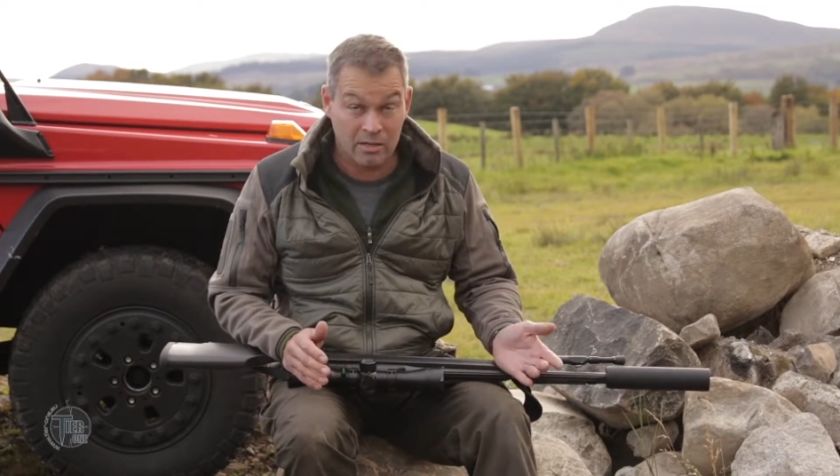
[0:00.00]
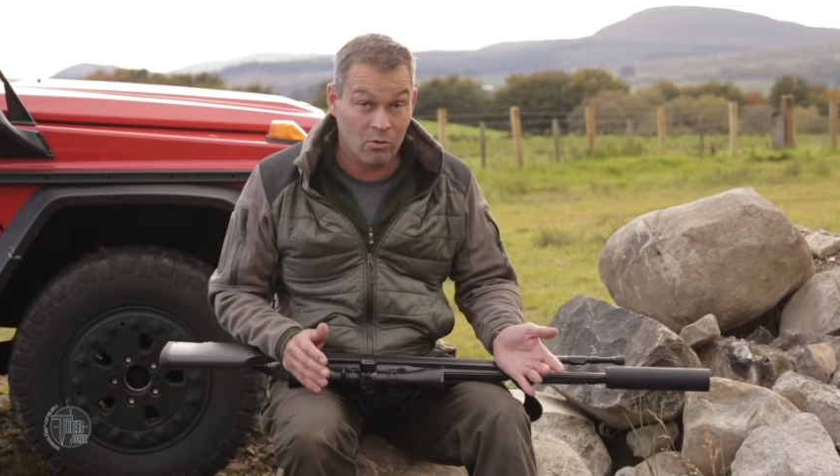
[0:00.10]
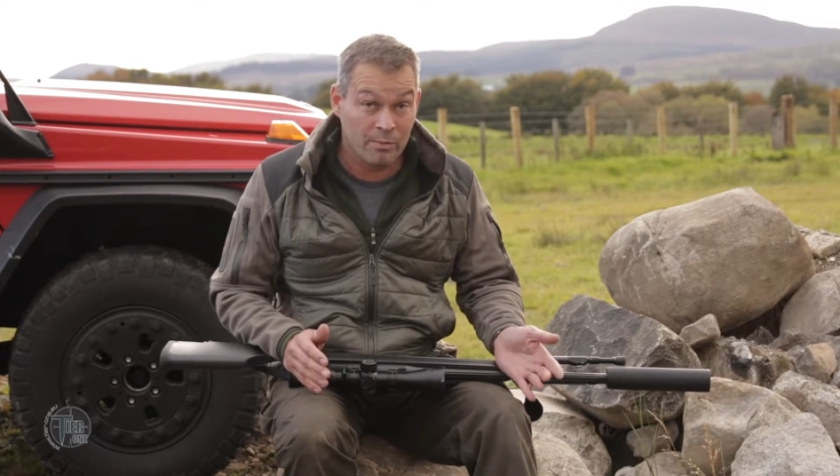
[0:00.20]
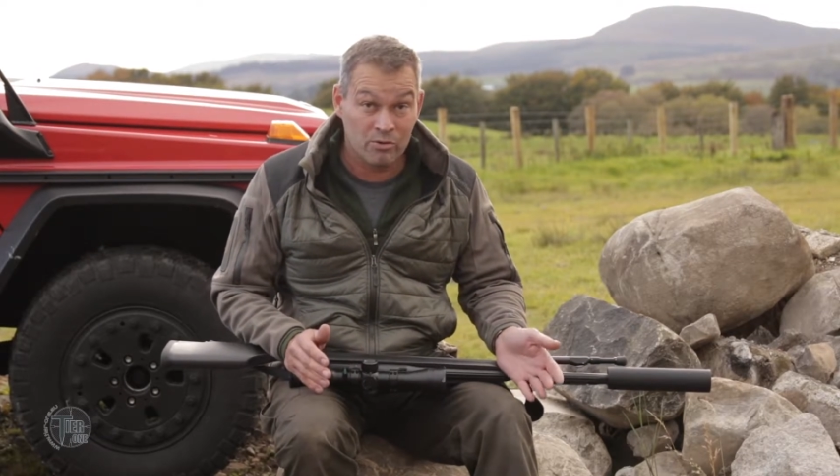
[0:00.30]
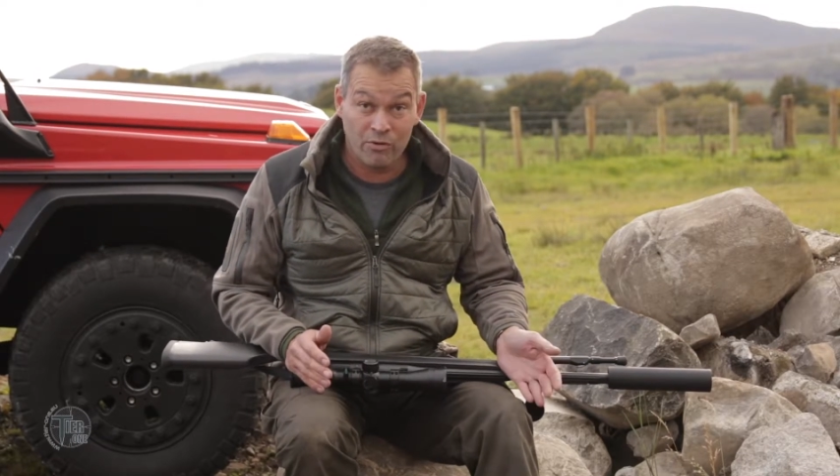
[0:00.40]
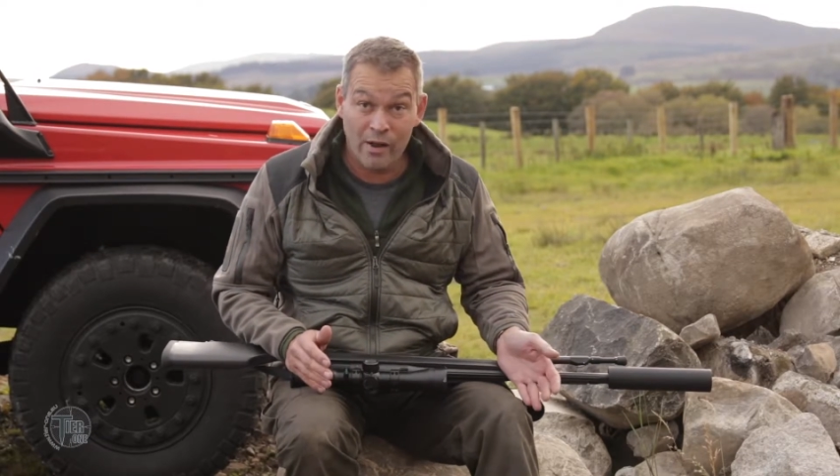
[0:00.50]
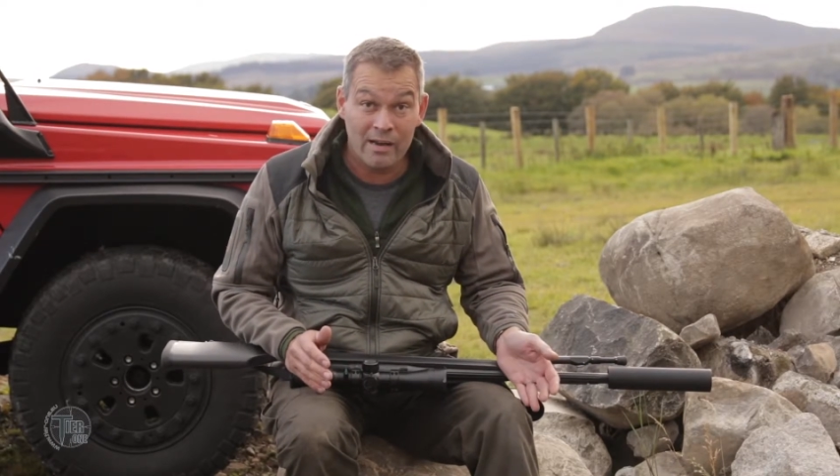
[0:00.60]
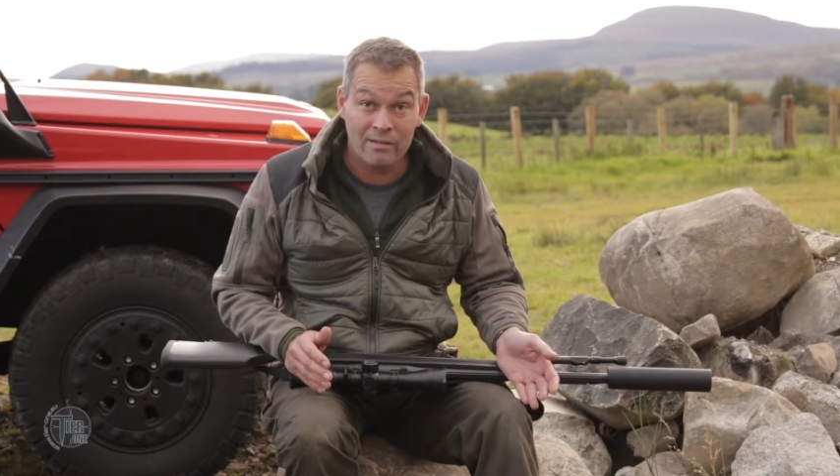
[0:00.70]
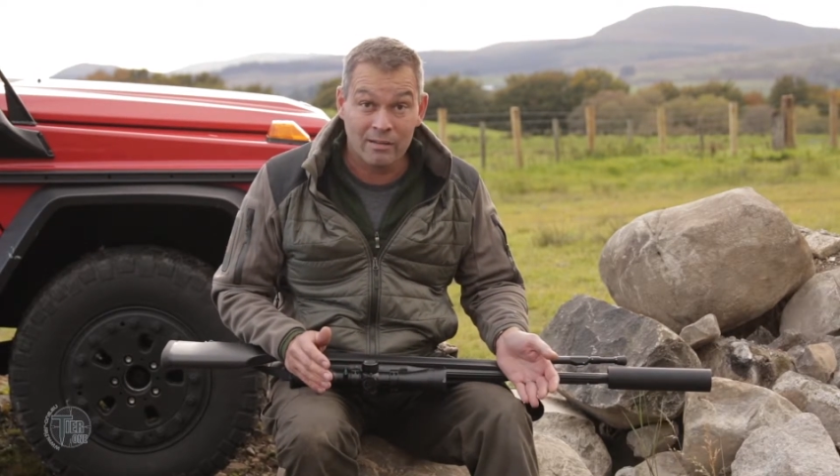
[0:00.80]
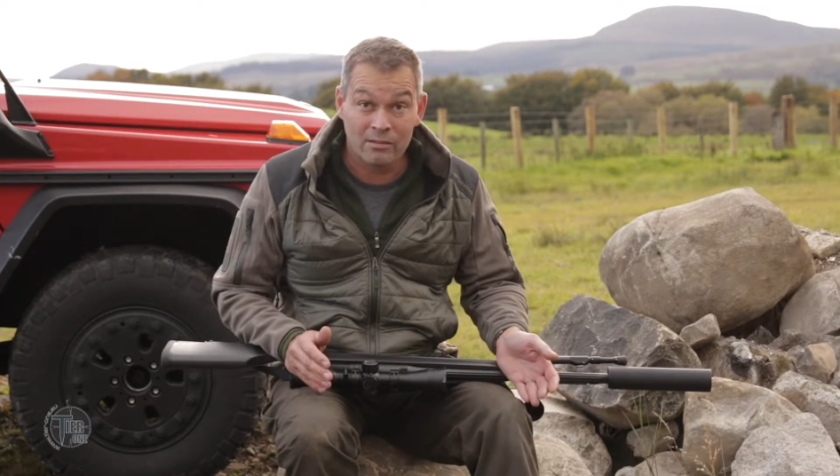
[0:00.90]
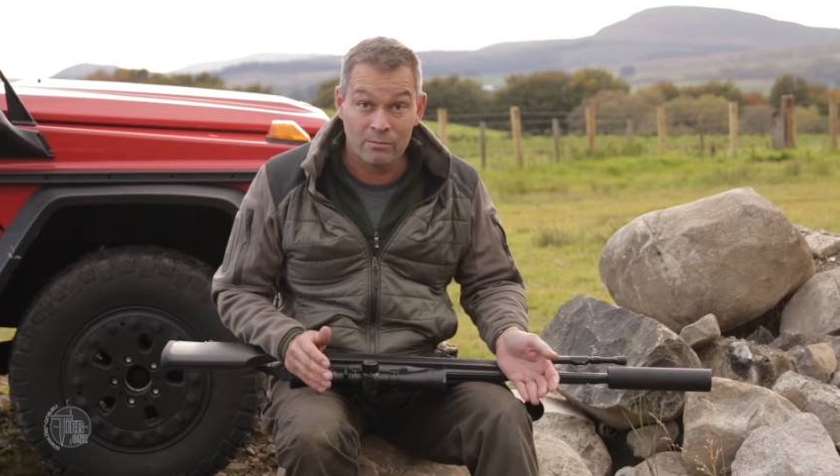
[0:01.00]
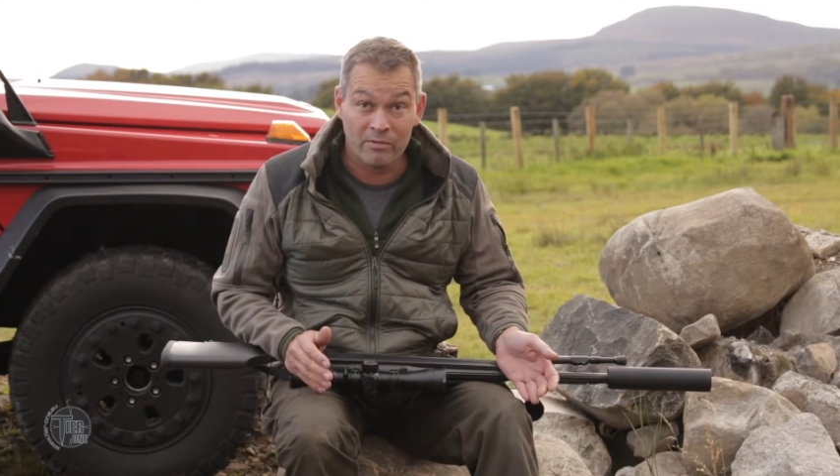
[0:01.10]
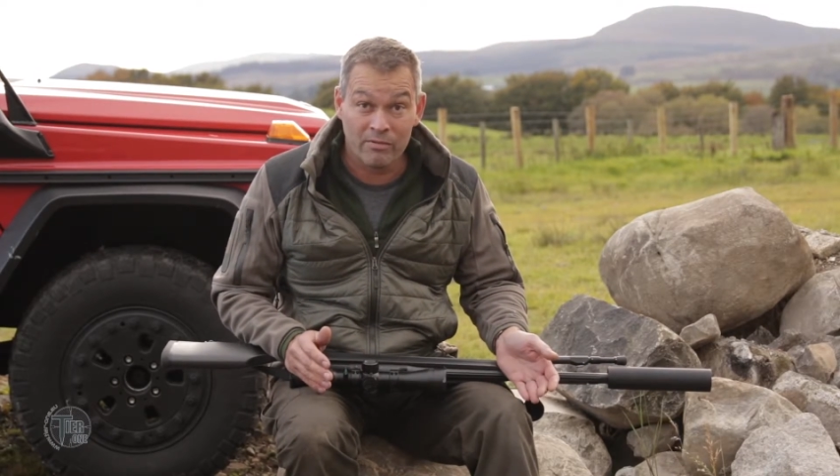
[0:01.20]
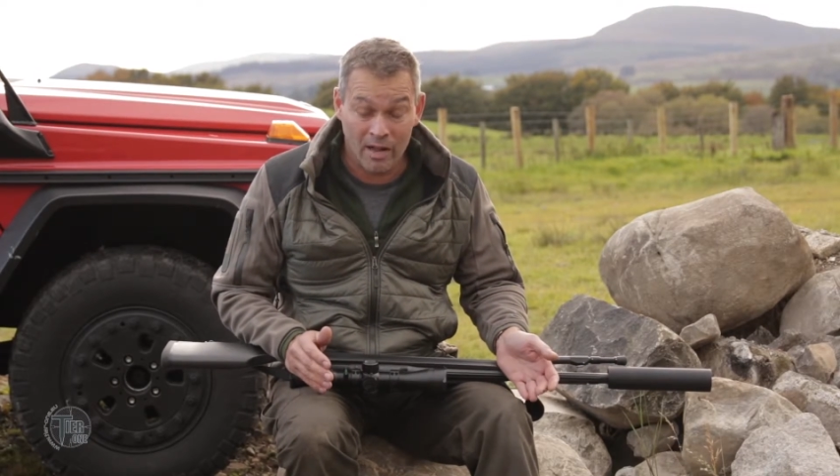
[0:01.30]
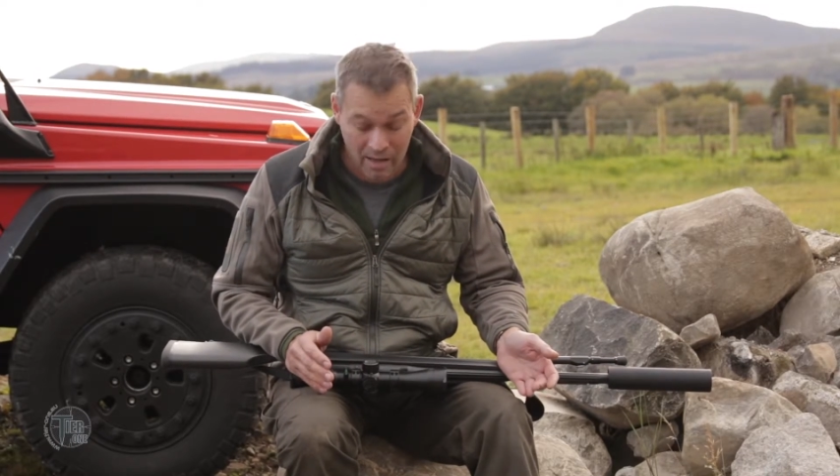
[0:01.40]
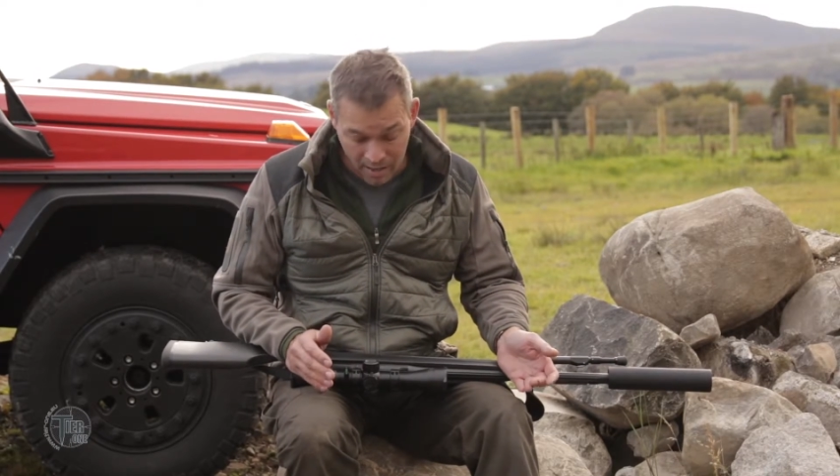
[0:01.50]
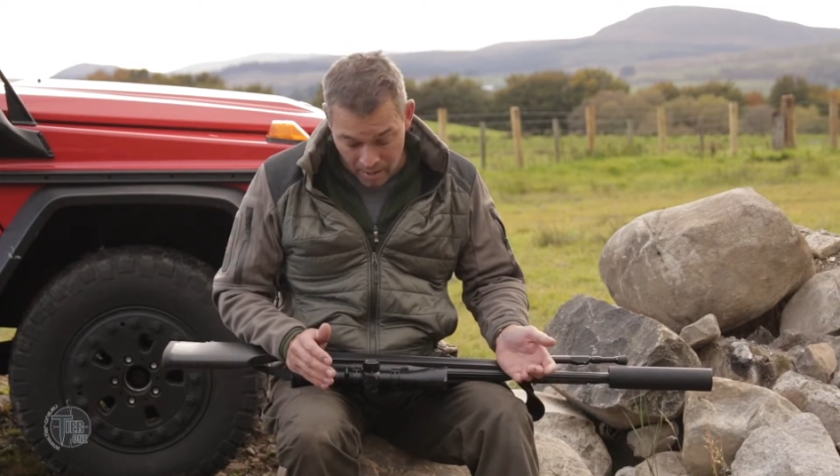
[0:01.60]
weapons for anything to be fair,